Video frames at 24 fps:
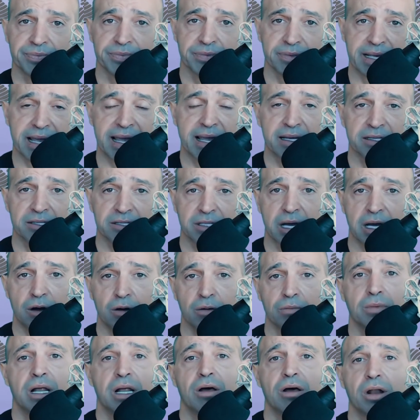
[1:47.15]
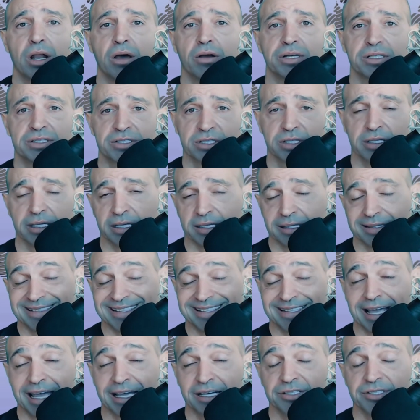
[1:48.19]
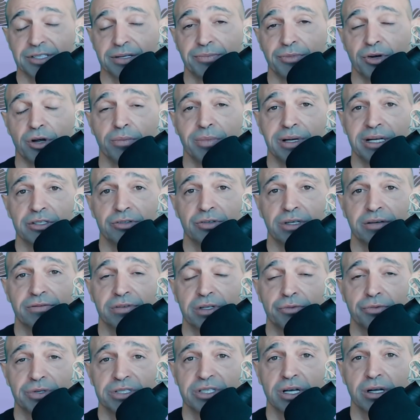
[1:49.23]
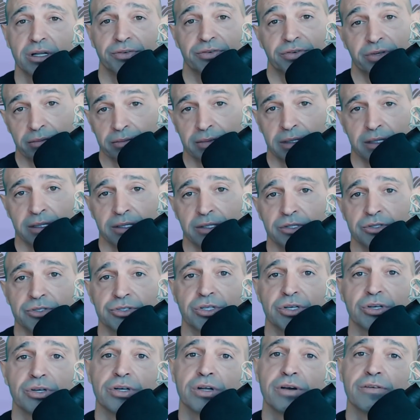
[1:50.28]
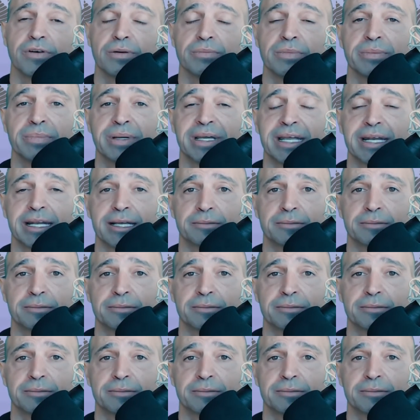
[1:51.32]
Ask how, how long it takes them normally to give the results, so you know from the beginning.